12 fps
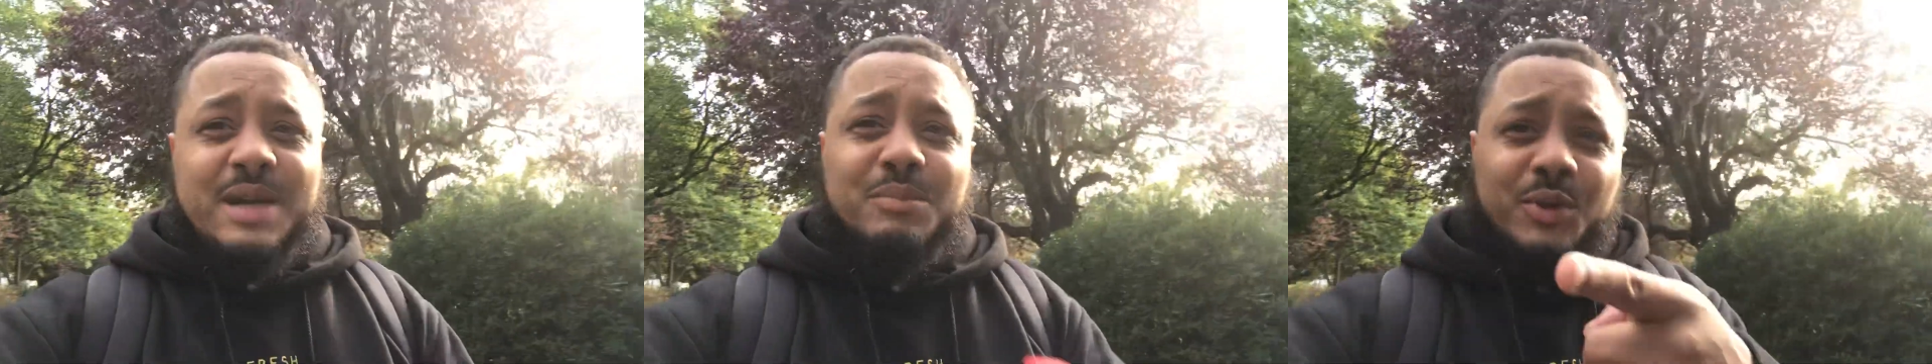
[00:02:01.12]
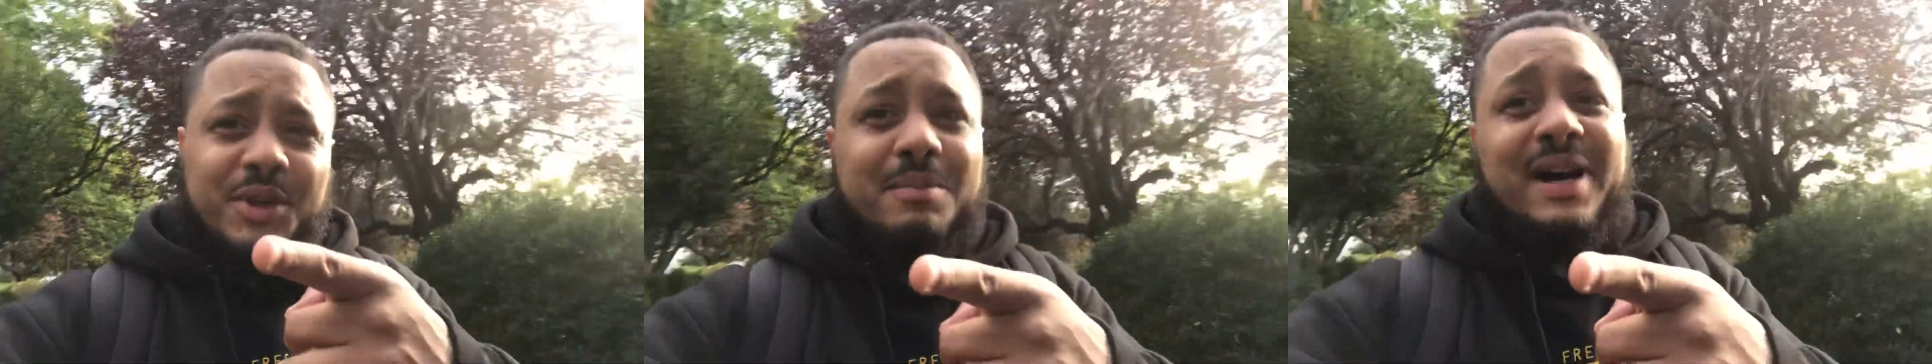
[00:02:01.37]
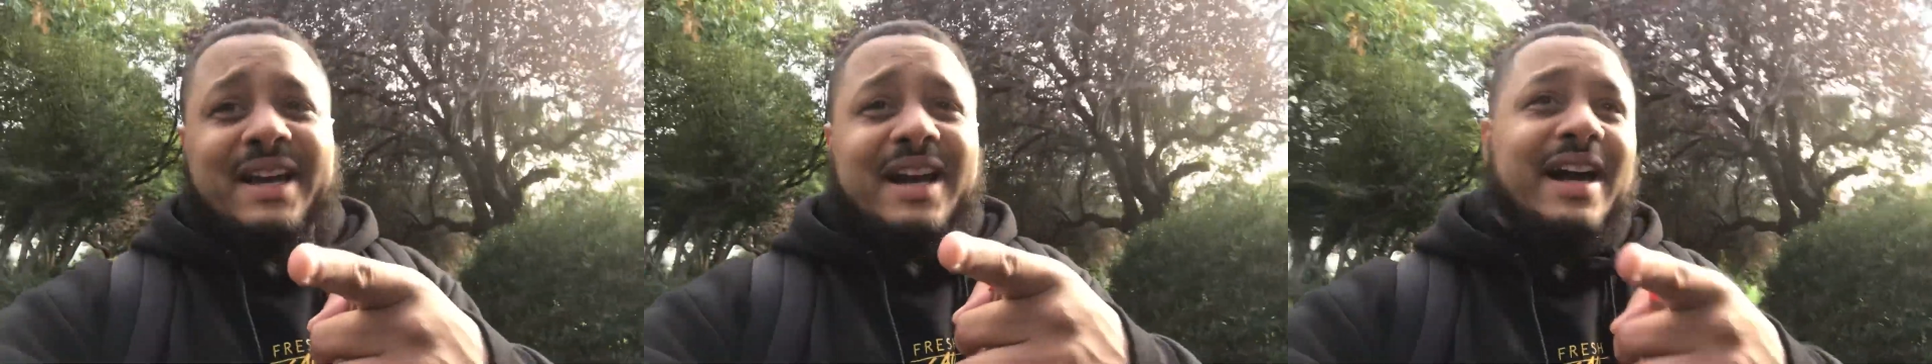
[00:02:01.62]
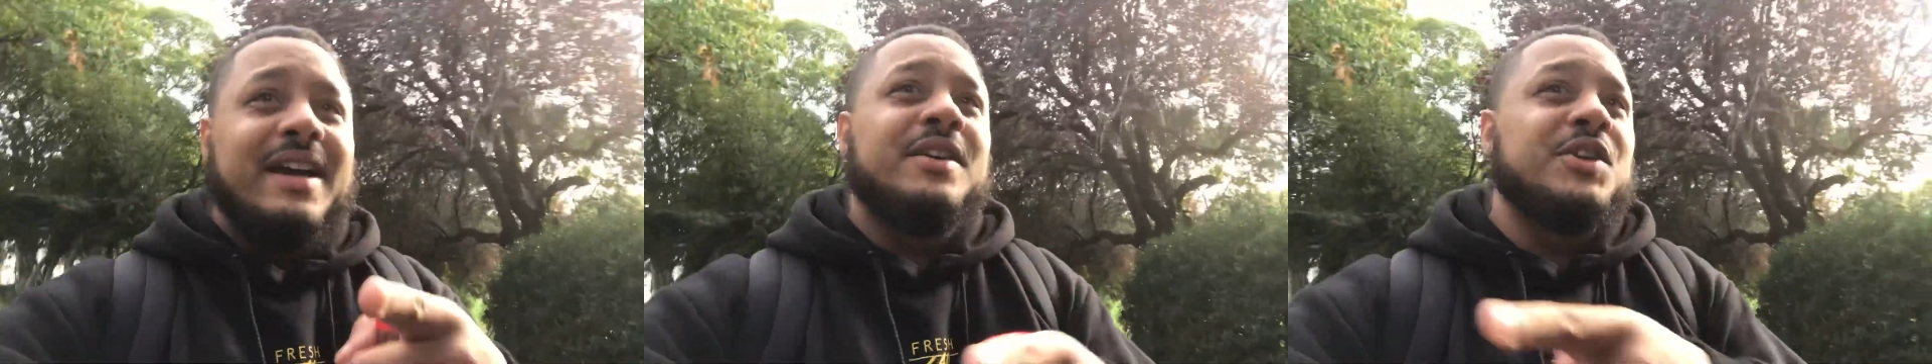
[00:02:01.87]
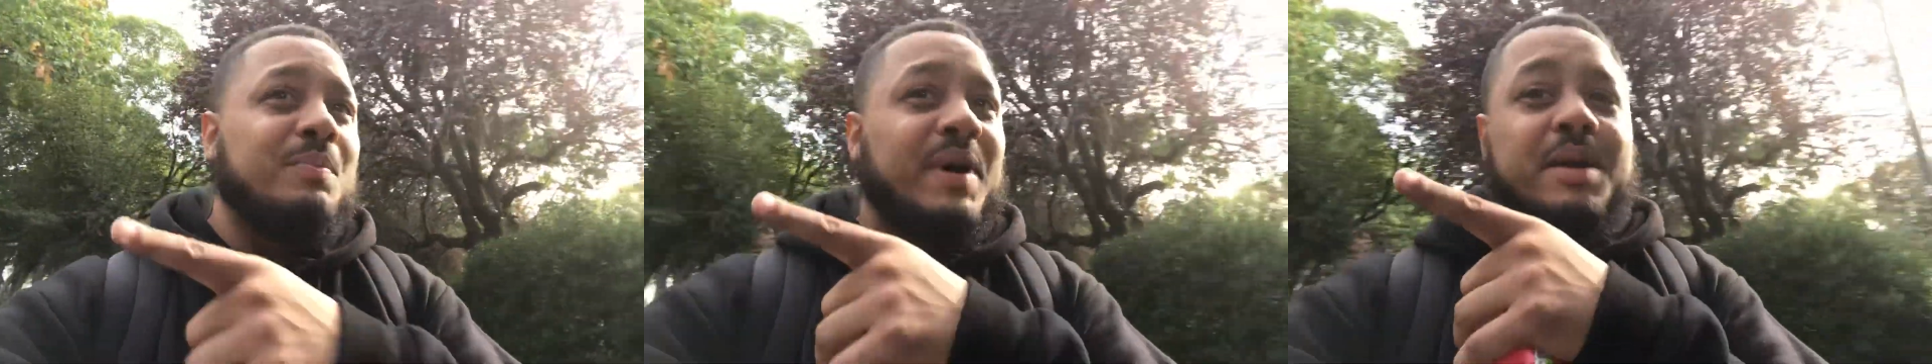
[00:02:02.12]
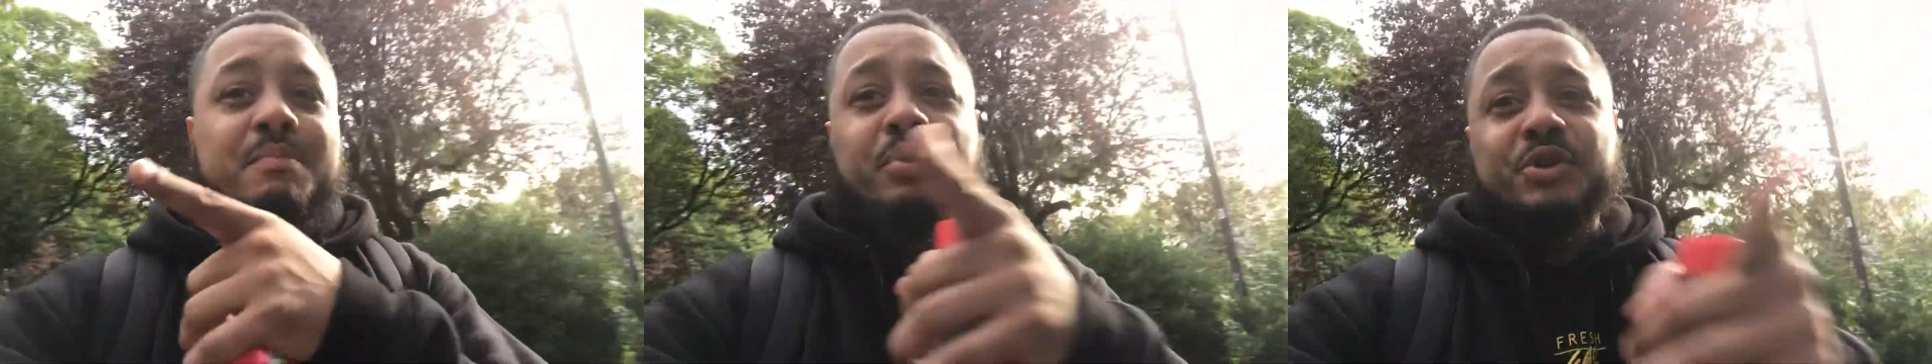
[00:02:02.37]
to get more than my guy? You're
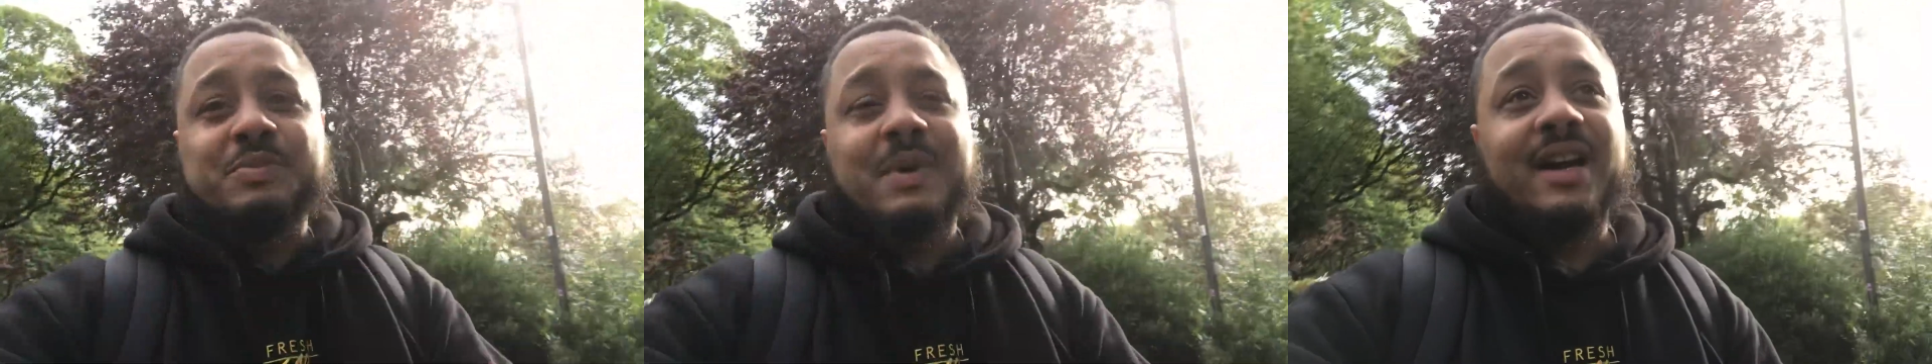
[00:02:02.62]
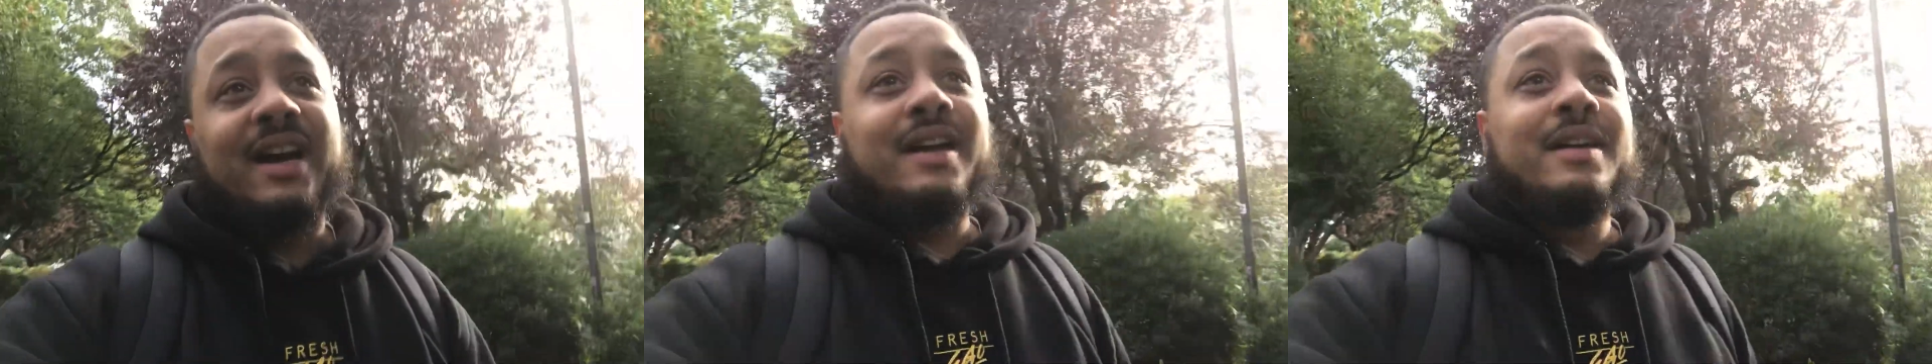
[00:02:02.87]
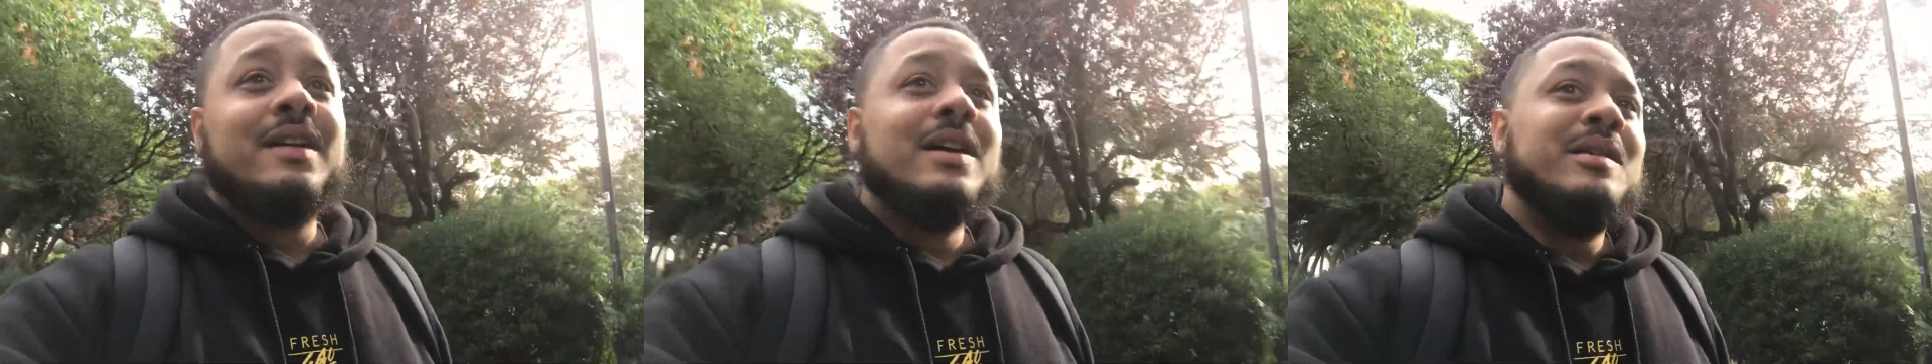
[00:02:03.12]
about Budge, my guy.